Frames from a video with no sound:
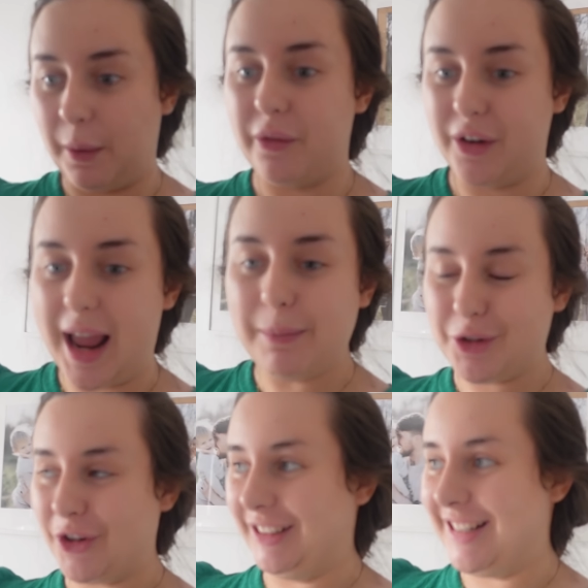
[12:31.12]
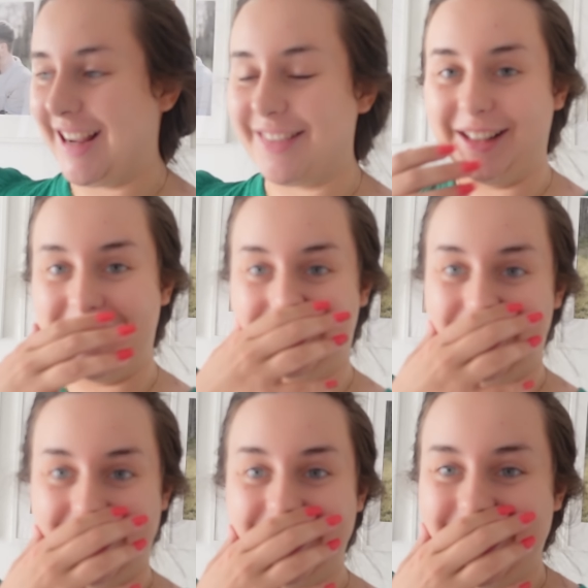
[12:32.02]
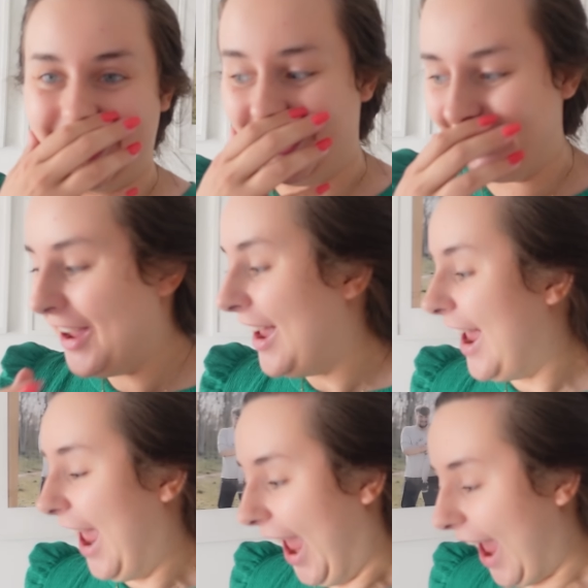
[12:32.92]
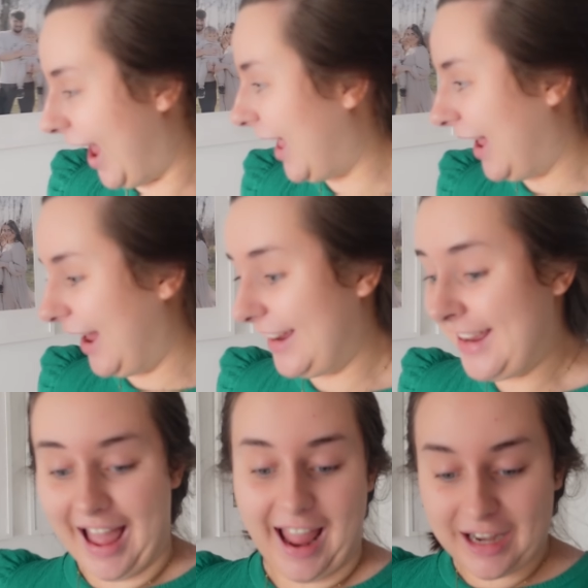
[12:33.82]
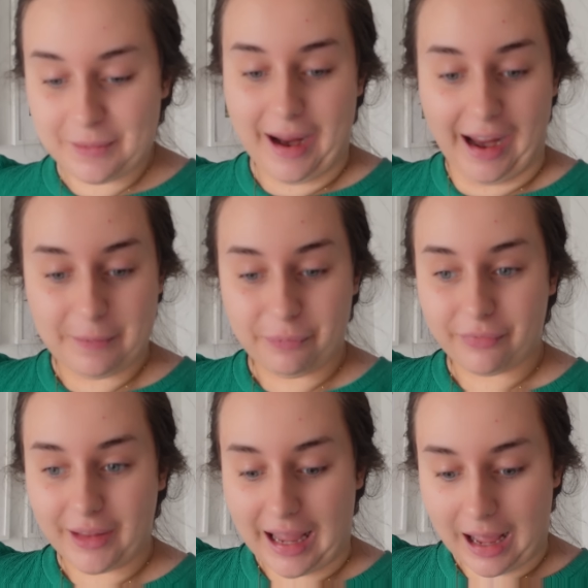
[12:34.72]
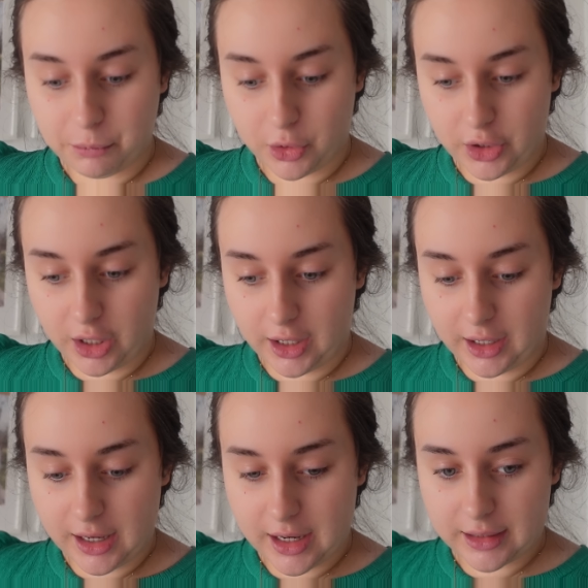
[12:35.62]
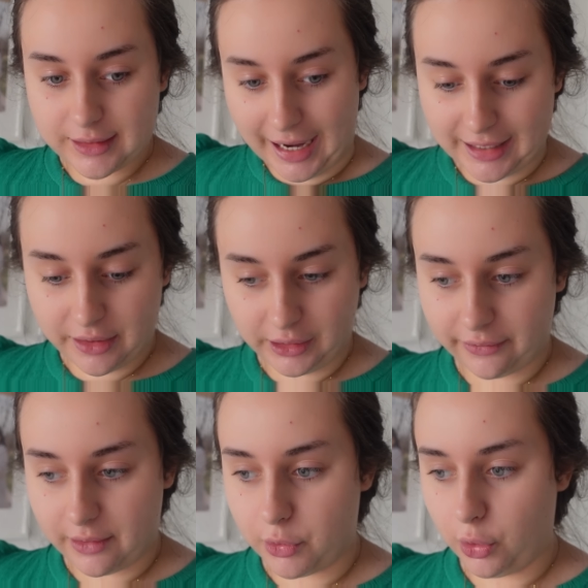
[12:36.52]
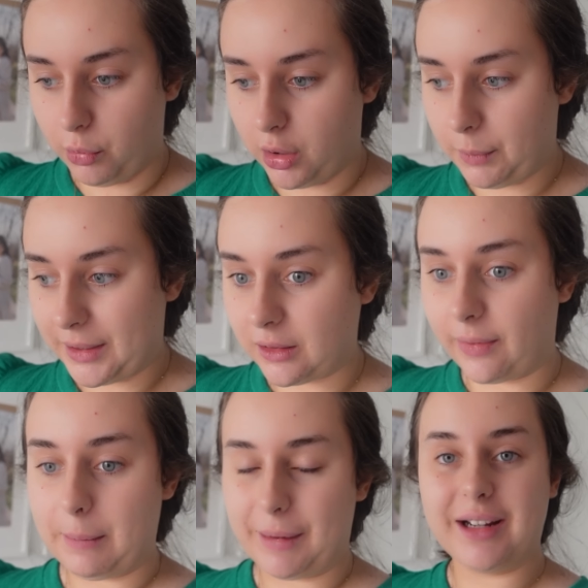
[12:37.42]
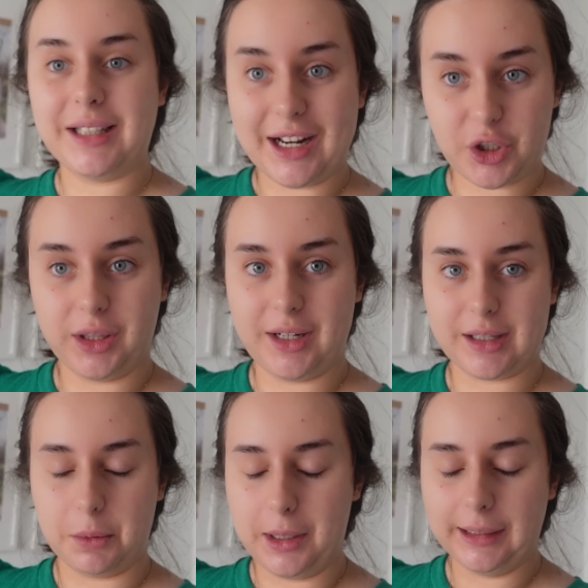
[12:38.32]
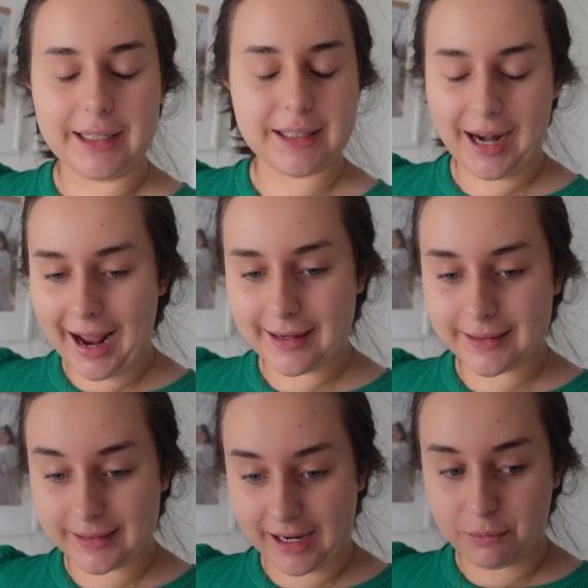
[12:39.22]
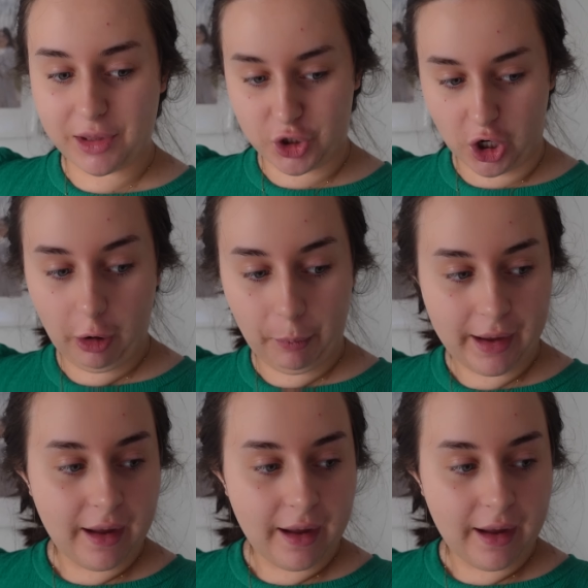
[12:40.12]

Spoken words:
However, I am struggling to get the lid off it. So, yeah, anyway, I'm going to tidy the living room up. It's not that bad, because I actually did some work last night to save me the job.